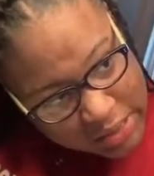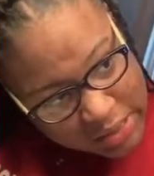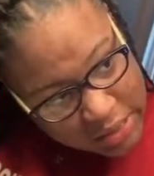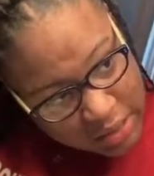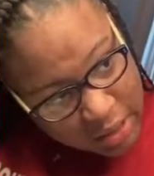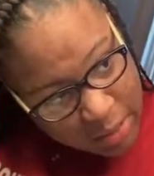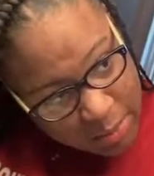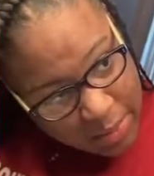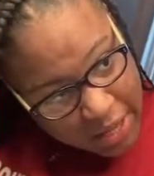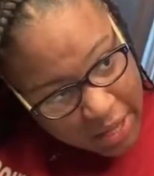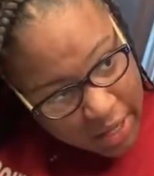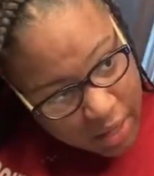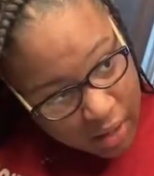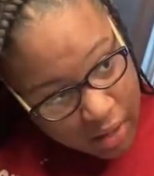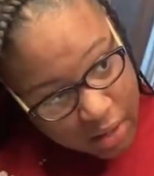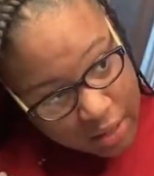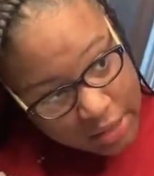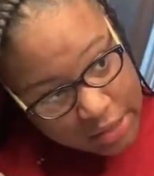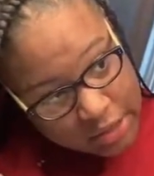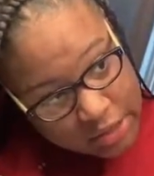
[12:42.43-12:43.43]
in the back
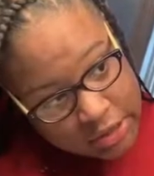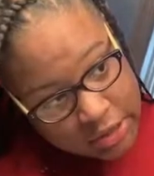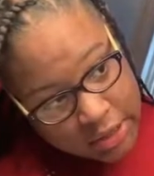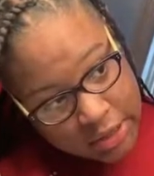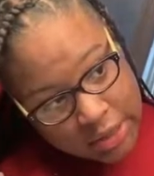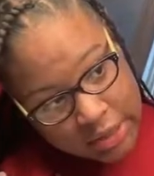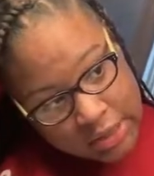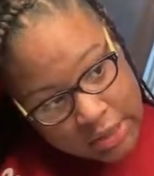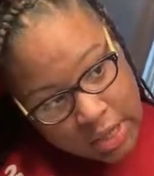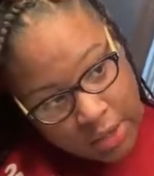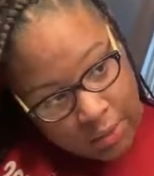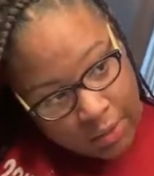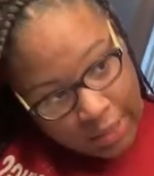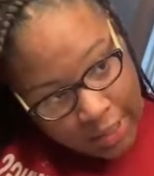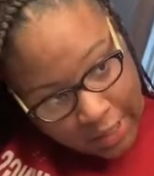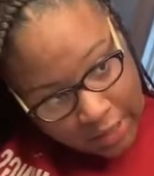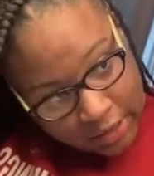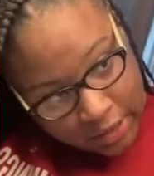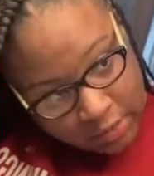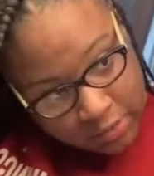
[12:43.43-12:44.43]
aren't as neat as I would
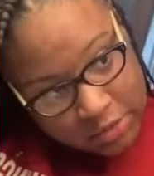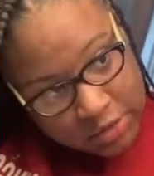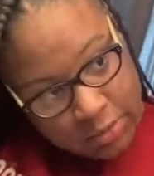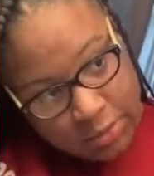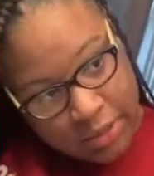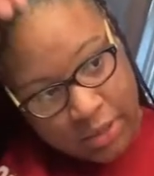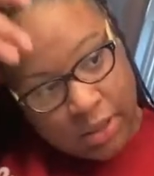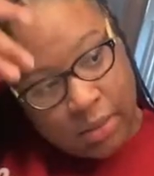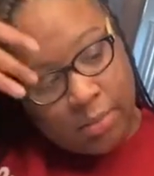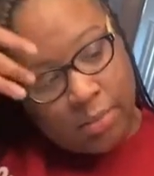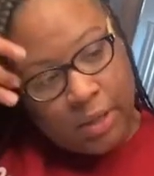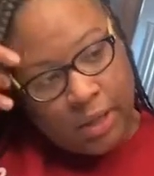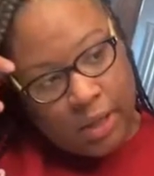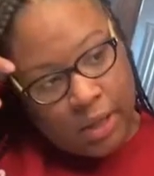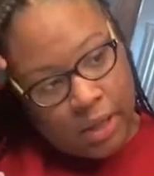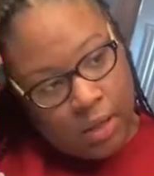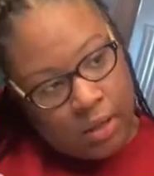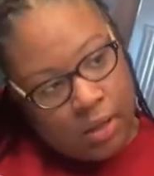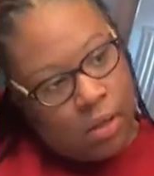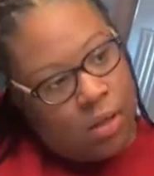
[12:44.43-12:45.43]
like them to be,
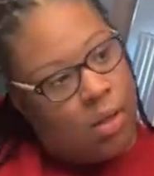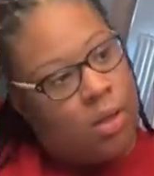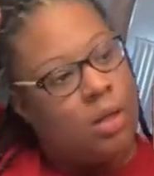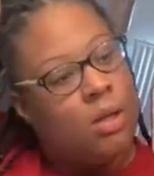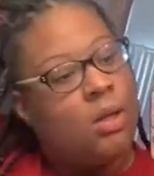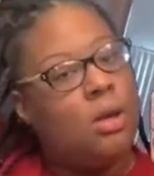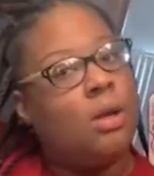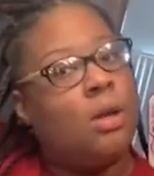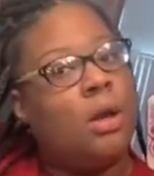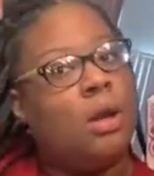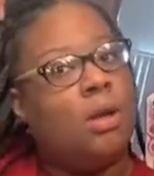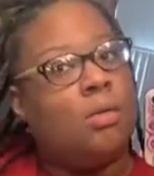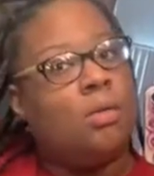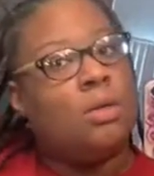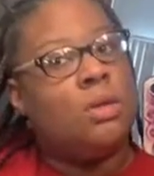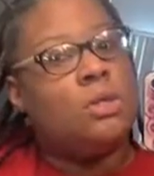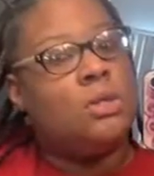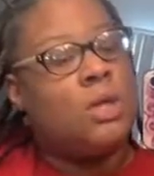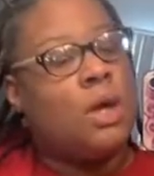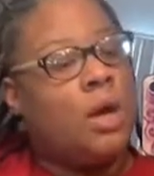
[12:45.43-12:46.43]
but you know,
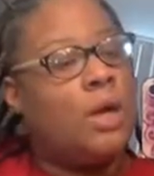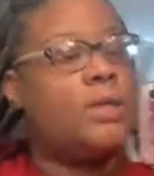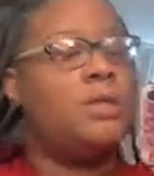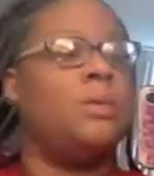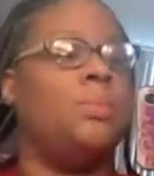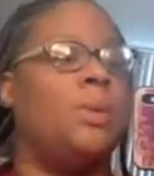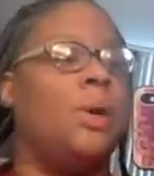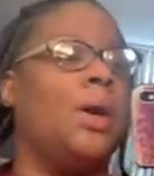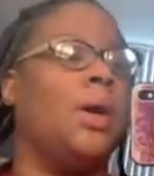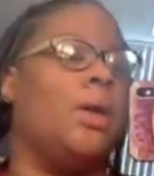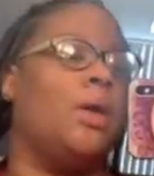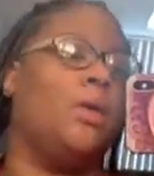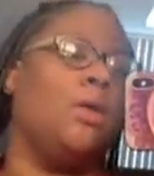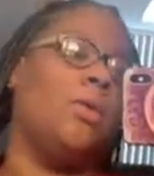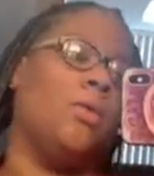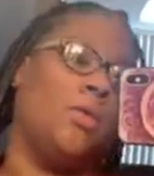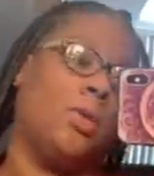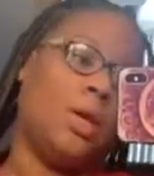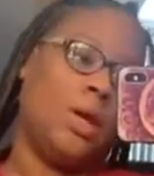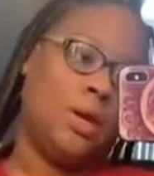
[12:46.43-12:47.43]
it's hard to part your
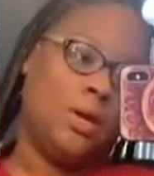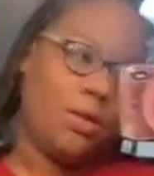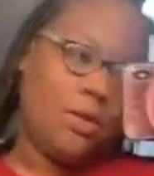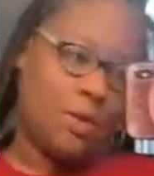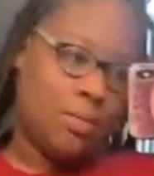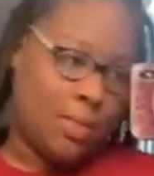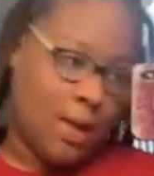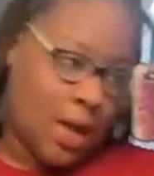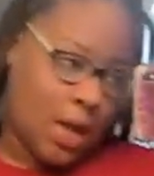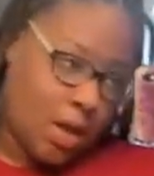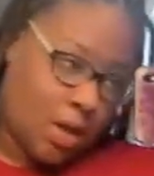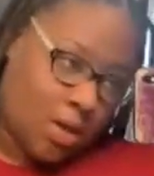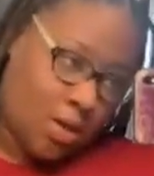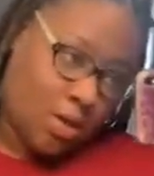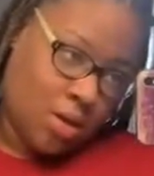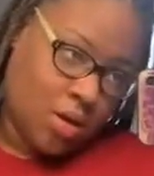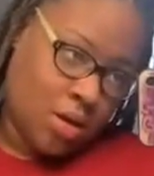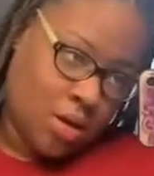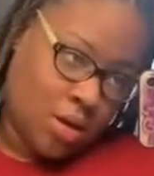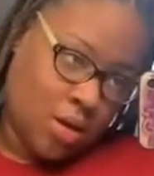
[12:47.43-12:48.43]
own hair in the back.
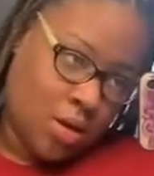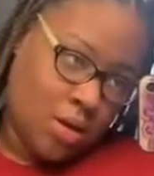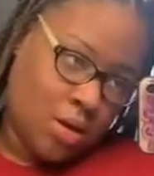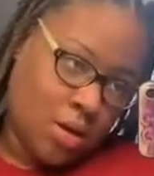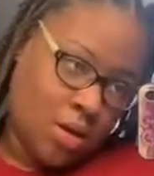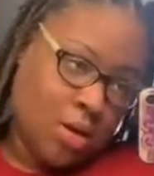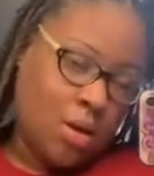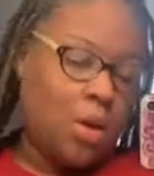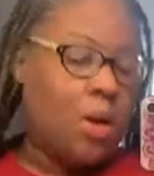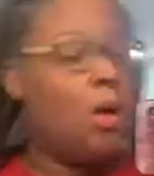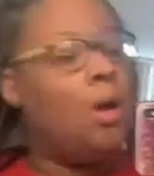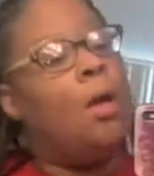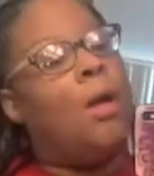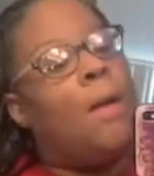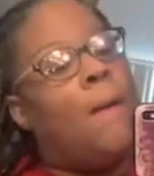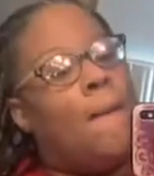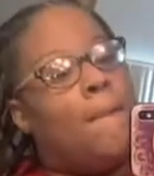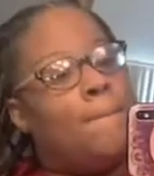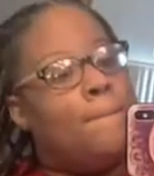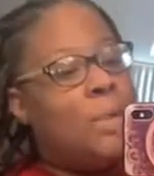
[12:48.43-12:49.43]

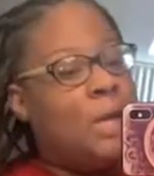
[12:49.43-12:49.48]
But